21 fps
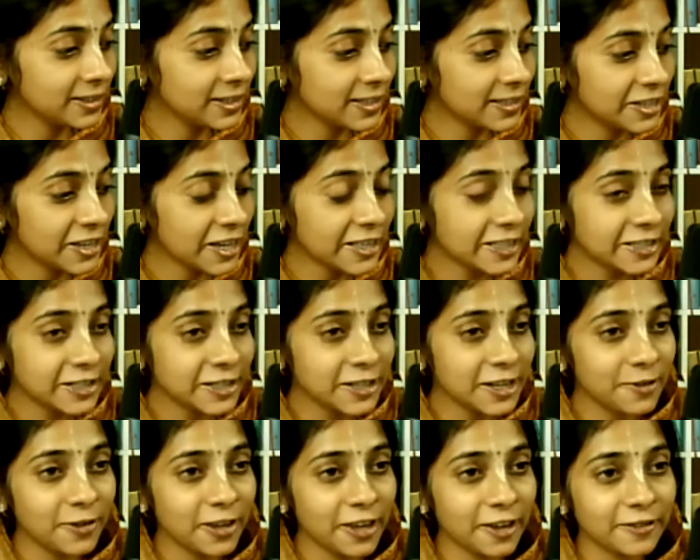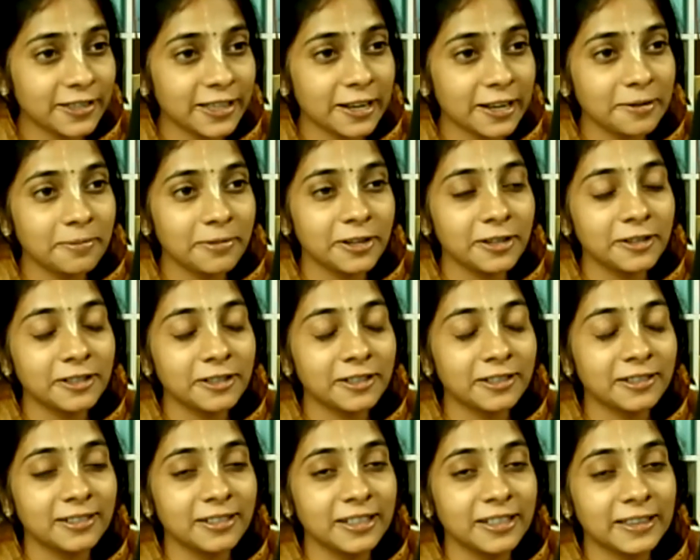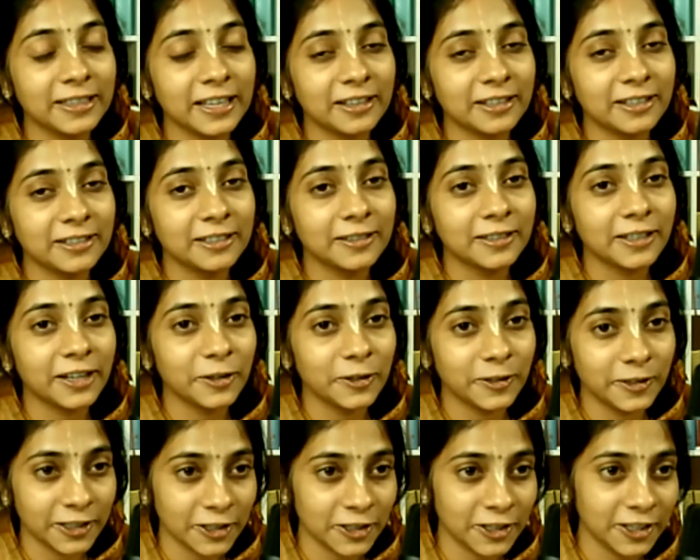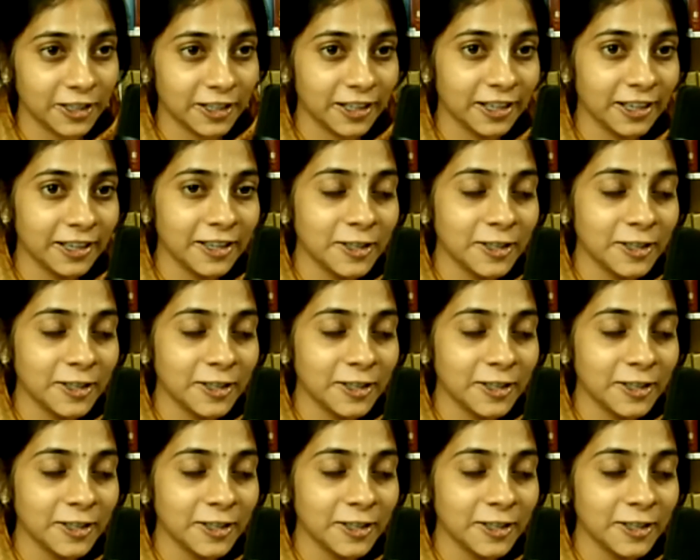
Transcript: Just yesterday, we have celebrated Nityananda Trayodashi.